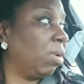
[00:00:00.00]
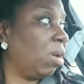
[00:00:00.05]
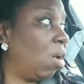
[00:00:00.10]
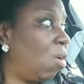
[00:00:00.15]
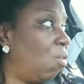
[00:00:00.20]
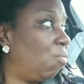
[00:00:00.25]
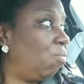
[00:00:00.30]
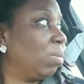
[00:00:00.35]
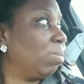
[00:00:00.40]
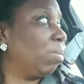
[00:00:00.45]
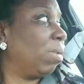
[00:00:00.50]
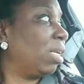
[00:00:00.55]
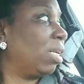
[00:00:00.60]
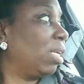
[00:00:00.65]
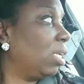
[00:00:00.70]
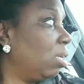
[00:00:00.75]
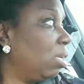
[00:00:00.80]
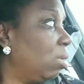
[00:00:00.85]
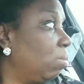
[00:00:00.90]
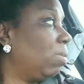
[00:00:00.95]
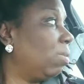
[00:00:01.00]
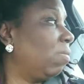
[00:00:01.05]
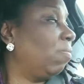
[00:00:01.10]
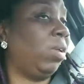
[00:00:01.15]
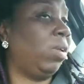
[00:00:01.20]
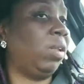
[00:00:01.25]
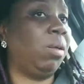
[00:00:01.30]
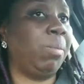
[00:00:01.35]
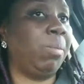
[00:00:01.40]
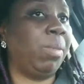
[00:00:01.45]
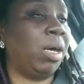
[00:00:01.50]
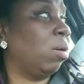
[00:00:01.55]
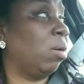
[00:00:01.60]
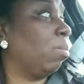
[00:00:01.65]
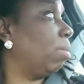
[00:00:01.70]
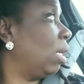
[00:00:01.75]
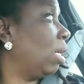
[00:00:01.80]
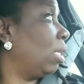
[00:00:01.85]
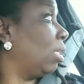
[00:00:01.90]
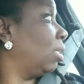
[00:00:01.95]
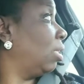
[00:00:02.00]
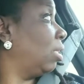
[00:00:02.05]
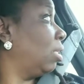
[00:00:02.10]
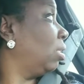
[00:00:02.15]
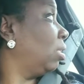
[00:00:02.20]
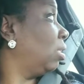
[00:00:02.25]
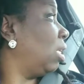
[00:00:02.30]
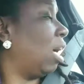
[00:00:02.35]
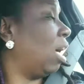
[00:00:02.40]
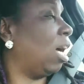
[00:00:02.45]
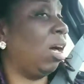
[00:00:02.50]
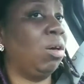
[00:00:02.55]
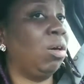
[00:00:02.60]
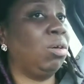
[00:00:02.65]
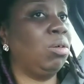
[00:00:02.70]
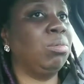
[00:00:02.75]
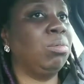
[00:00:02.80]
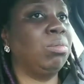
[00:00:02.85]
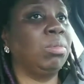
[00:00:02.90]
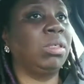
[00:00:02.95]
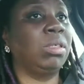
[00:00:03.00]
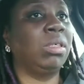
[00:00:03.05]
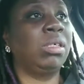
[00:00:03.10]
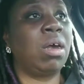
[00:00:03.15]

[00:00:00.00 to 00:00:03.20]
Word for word: But hopefully my knee will be feeling better by then, I hope.